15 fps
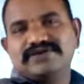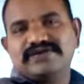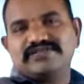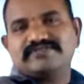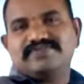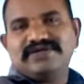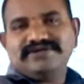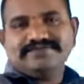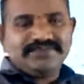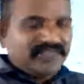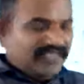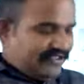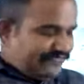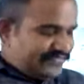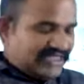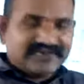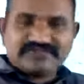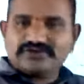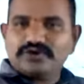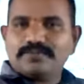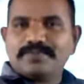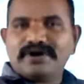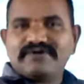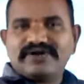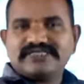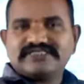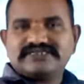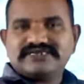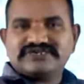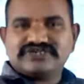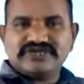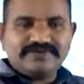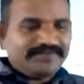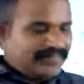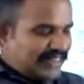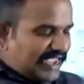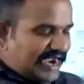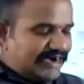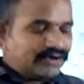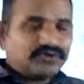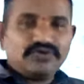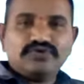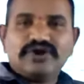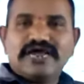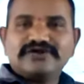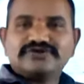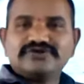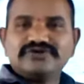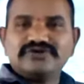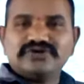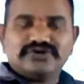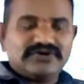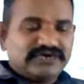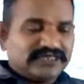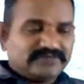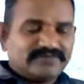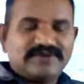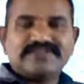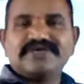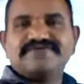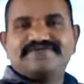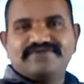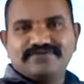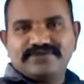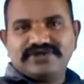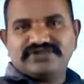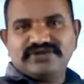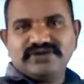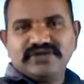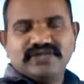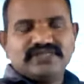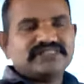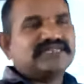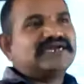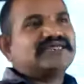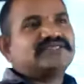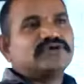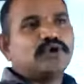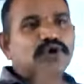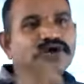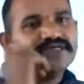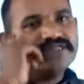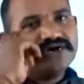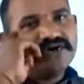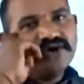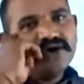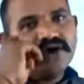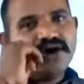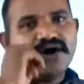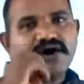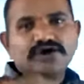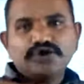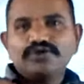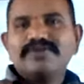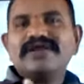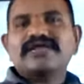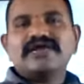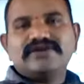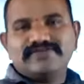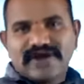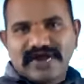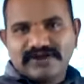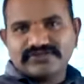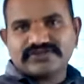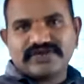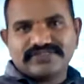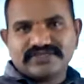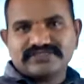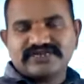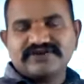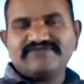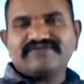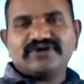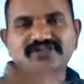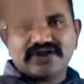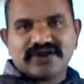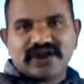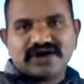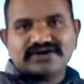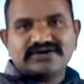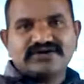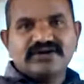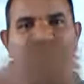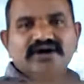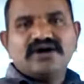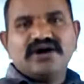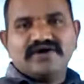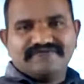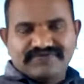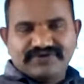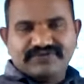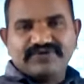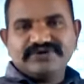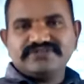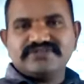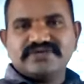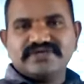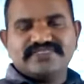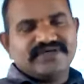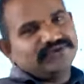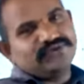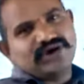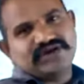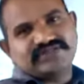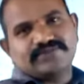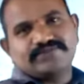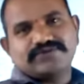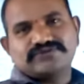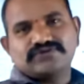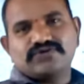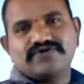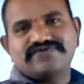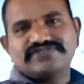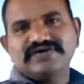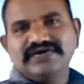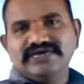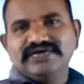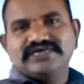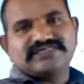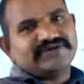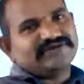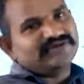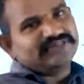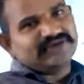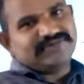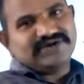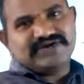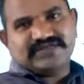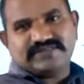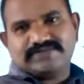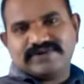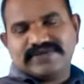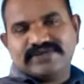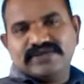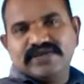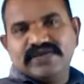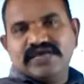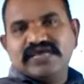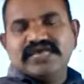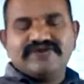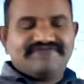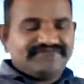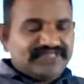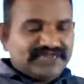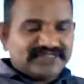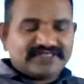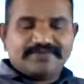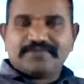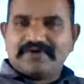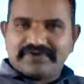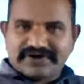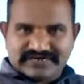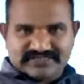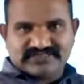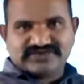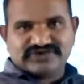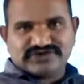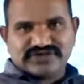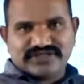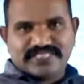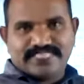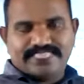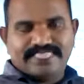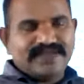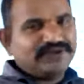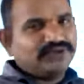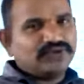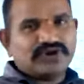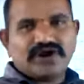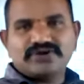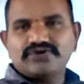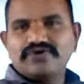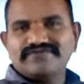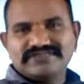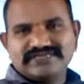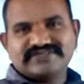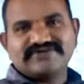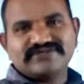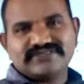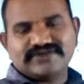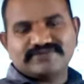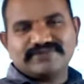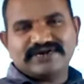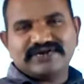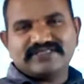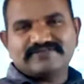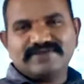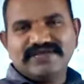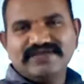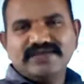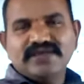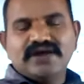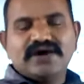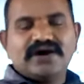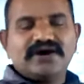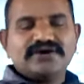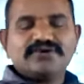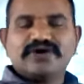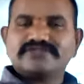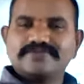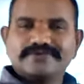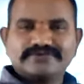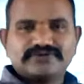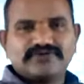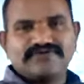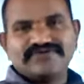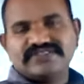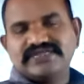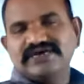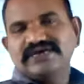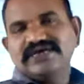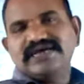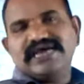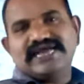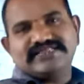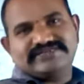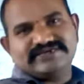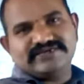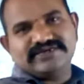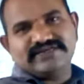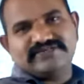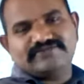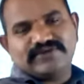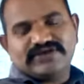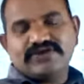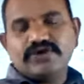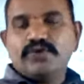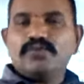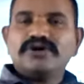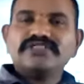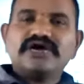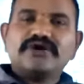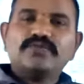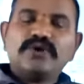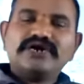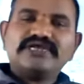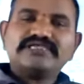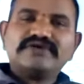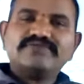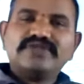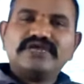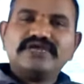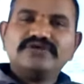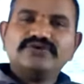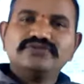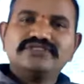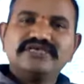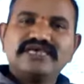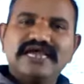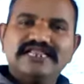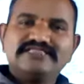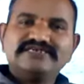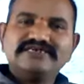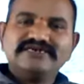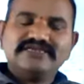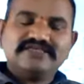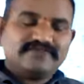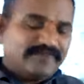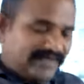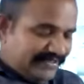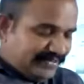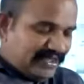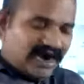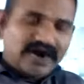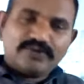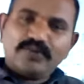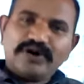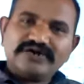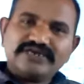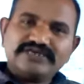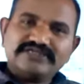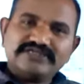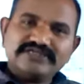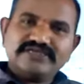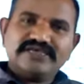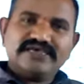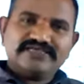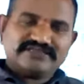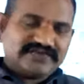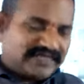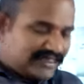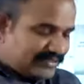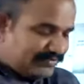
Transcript: display? If there is no power restriction and you would like to display the information, that is only the numerical values on the screen for the long viewers, then you are supposed to go with the 7-segment display. if there is a power restriction, then you can't go with the 7-segment display. You are supposed to go with the LCD display. What is the advantage of the using LCD display? Advantage is nothing